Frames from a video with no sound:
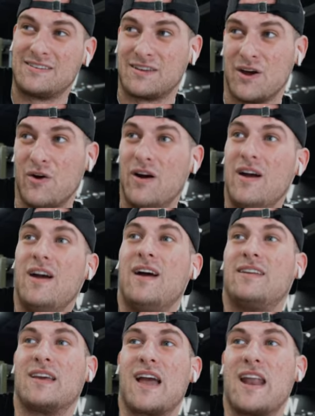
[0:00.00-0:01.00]
So
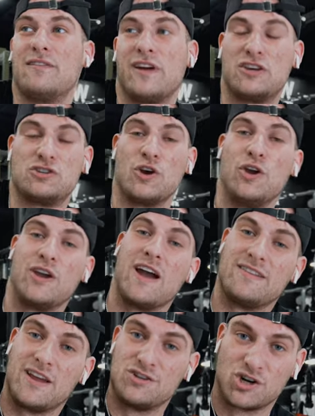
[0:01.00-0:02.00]
to kind of like show you
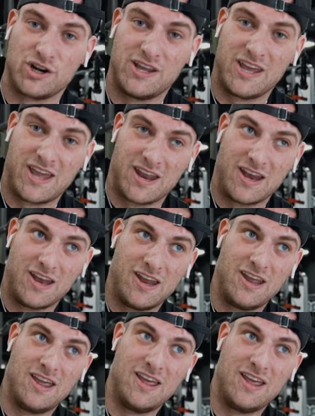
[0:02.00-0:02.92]
guys that journey and,